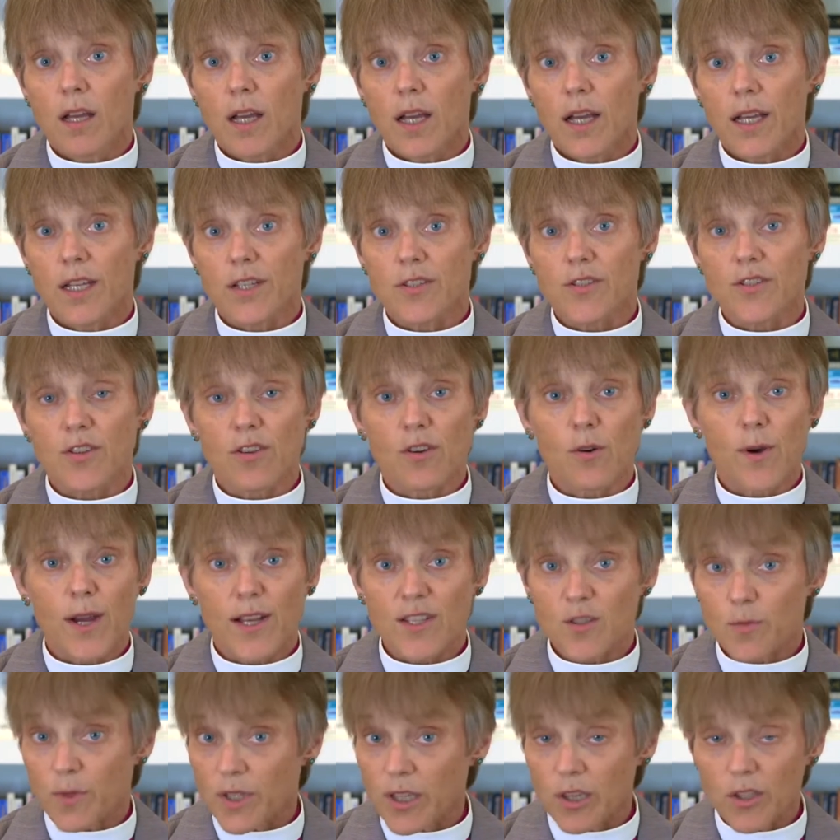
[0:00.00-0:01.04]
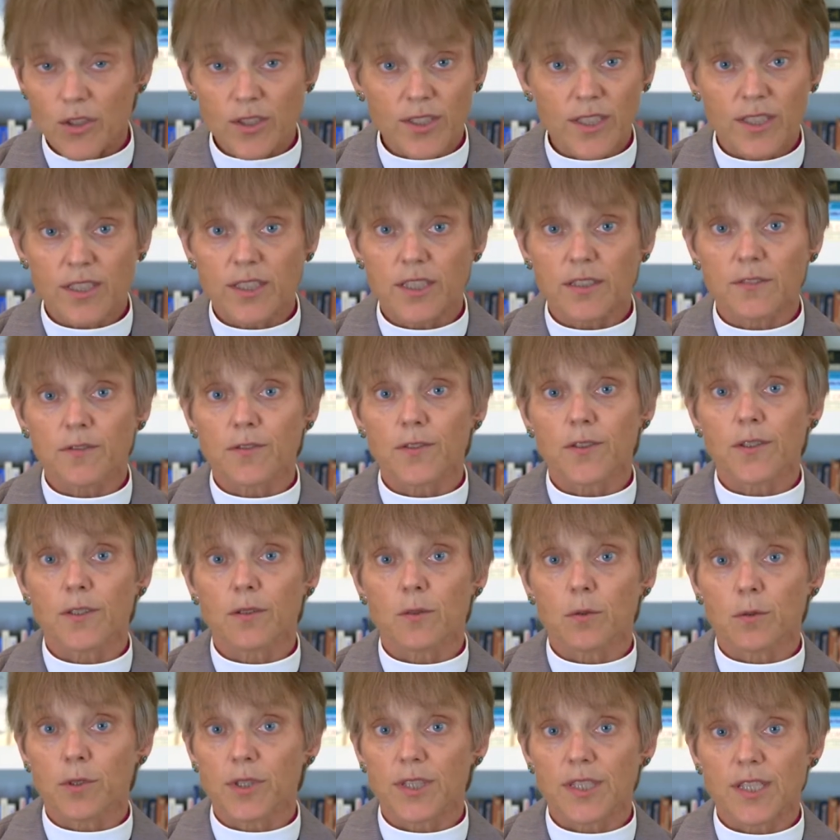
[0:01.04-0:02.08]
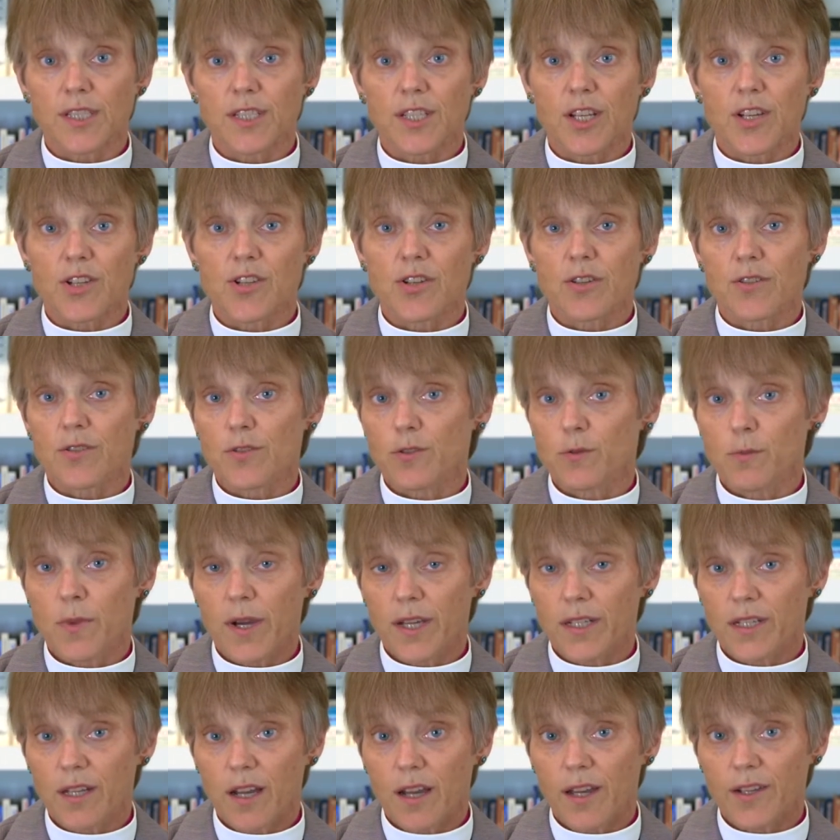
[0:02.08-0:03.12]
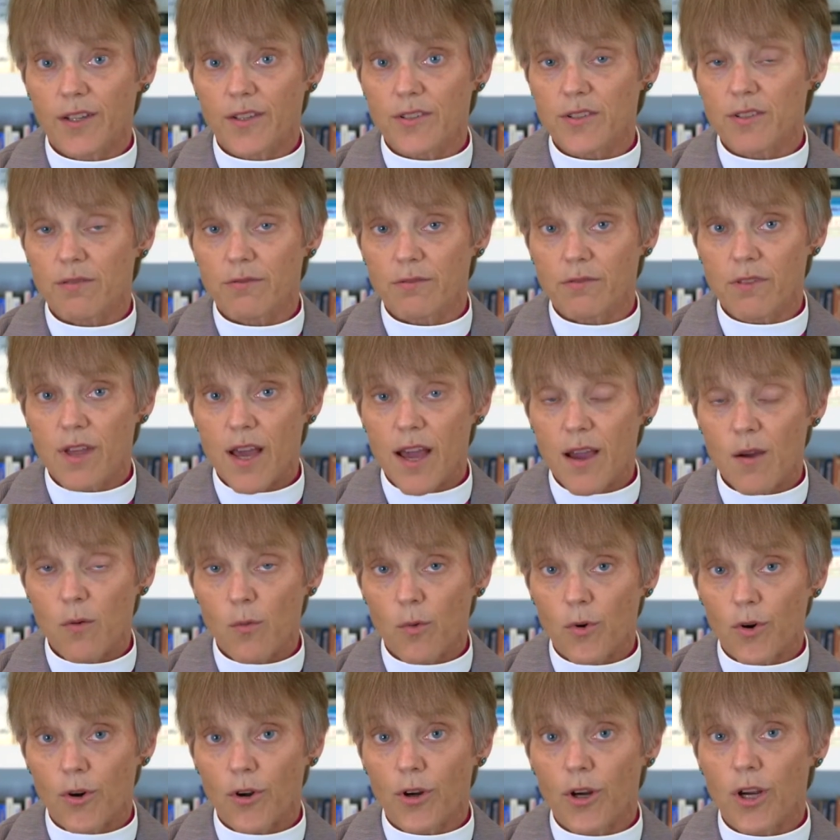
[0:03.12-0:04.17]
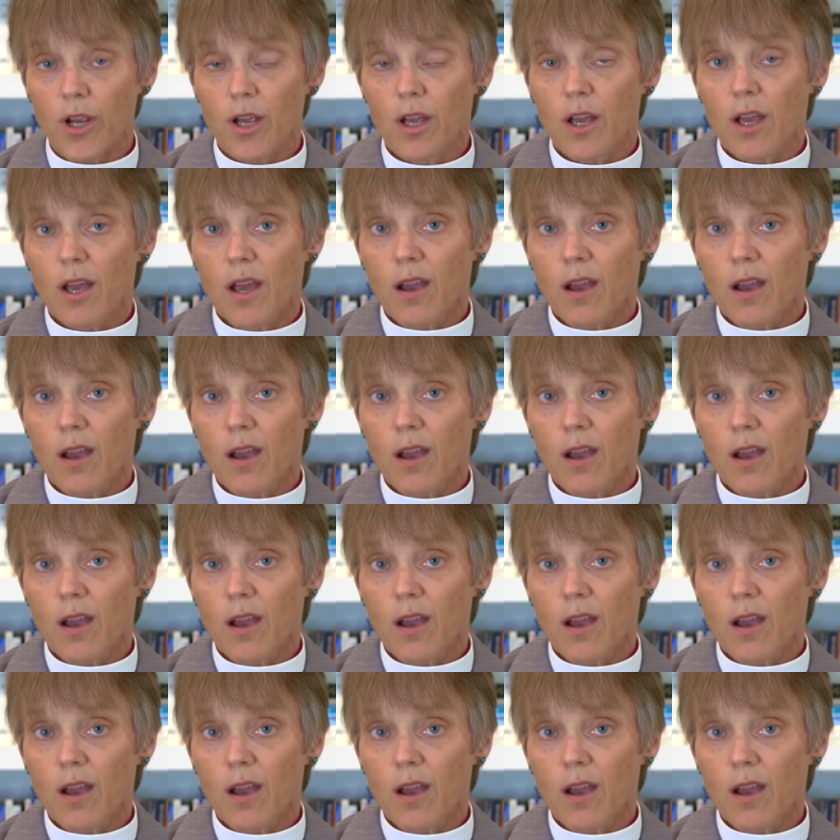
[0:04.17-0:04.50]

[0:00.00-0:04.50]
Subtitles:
And so as we looked at different organizations who might guide us through that work,